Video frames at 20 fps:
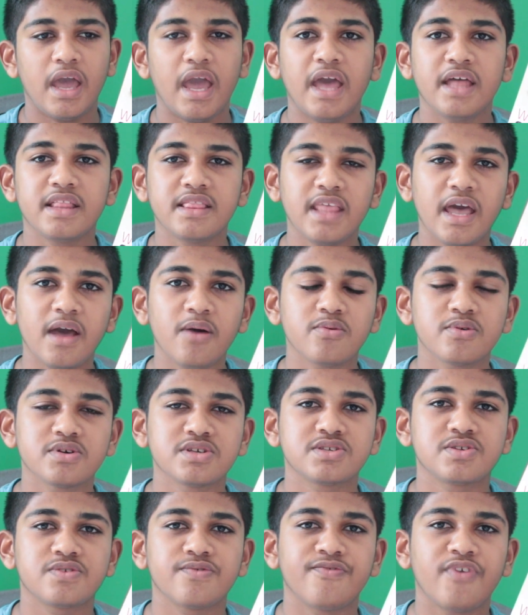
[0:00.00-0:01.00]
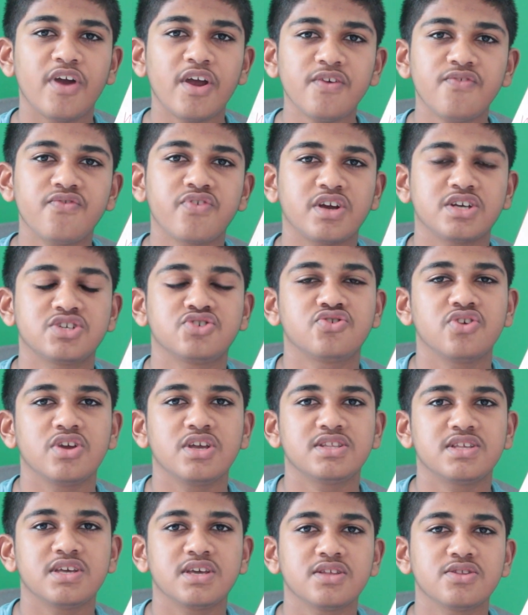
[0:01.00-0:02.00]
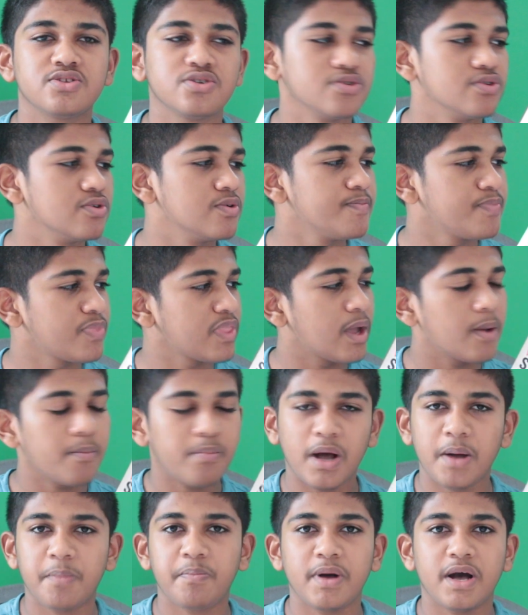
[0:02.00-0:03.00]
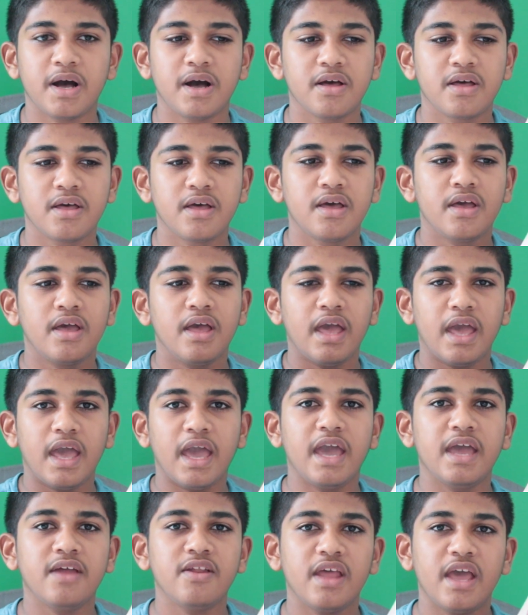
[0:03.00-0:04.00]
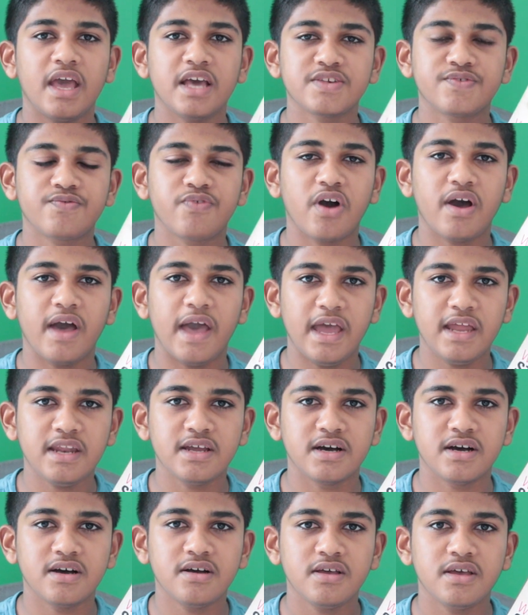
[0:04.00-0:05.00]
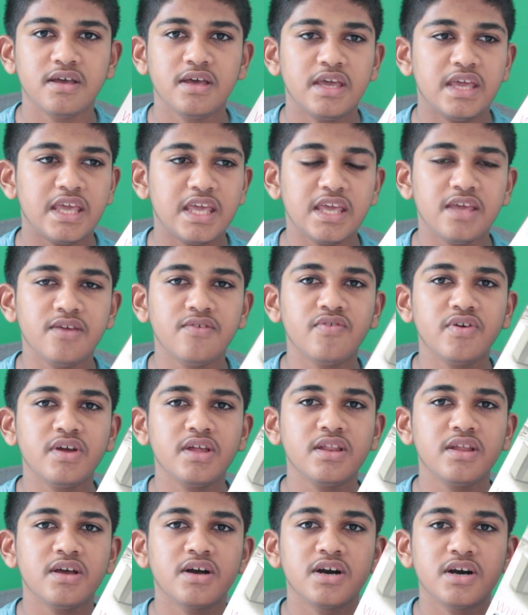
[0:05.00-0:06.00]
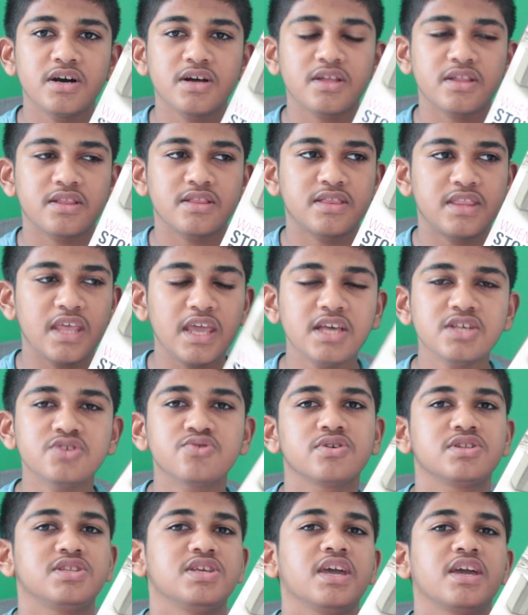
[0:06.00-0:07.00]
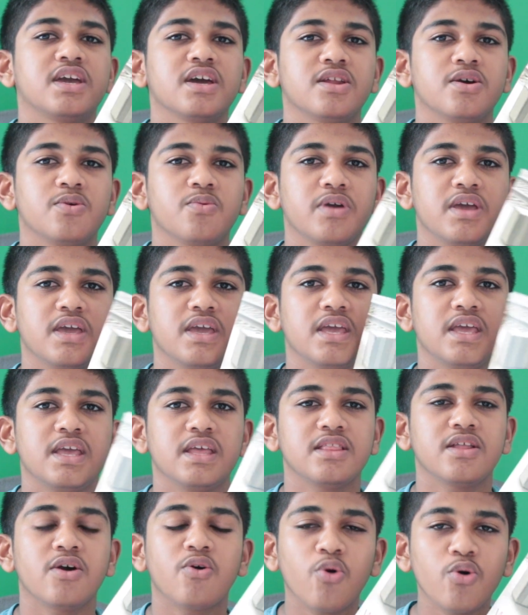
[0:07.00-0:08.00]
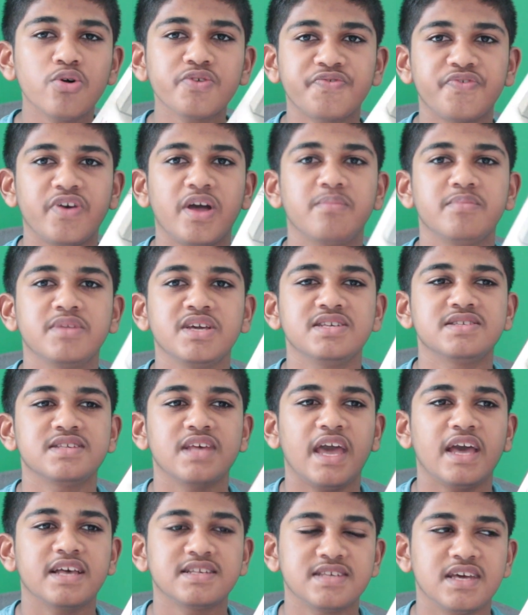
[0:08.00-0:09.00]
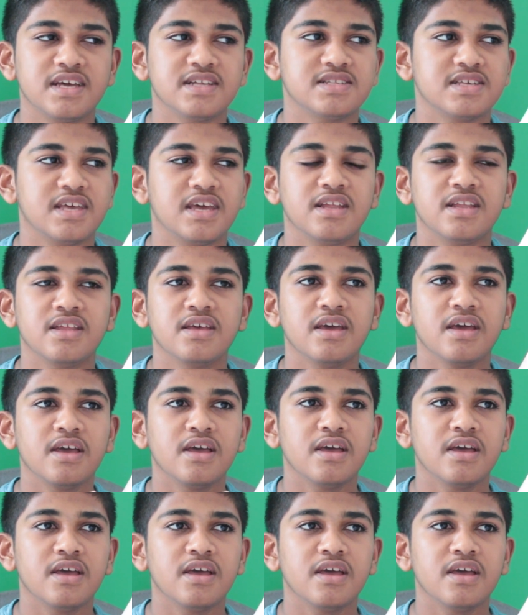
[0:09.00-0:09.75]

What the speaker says: And that was very frustrating to Papa. And as for Anna, even her things were taken away. The whole family's assets and